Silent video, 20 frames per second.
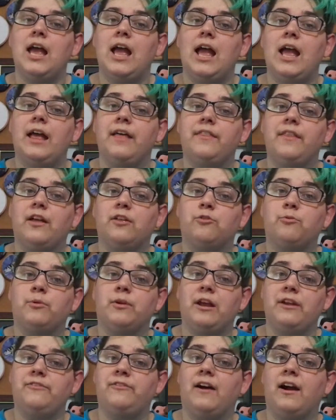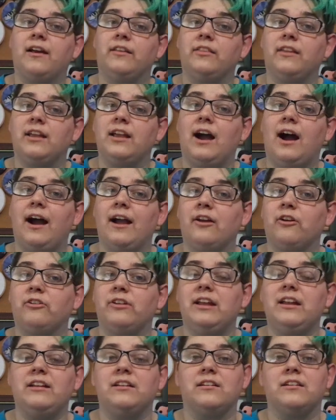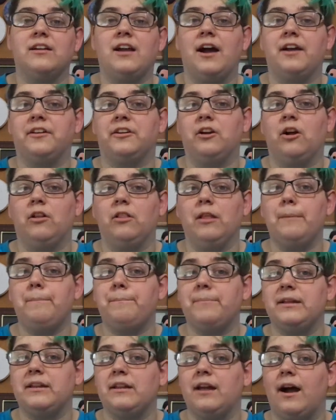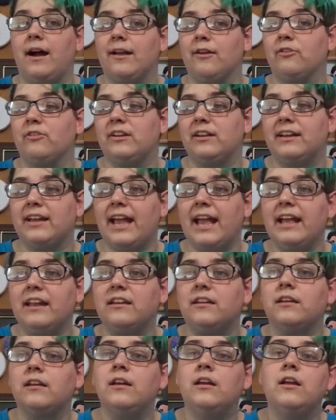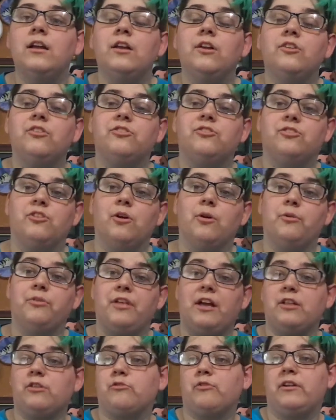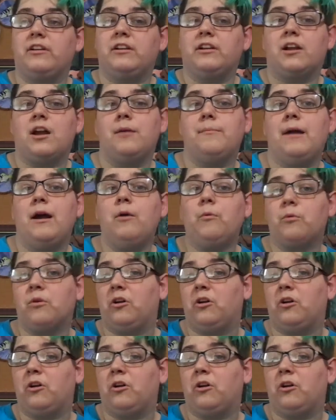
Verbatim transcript: And that's when I finally iron it and cut it all up and iron it again. So that's ready to come out.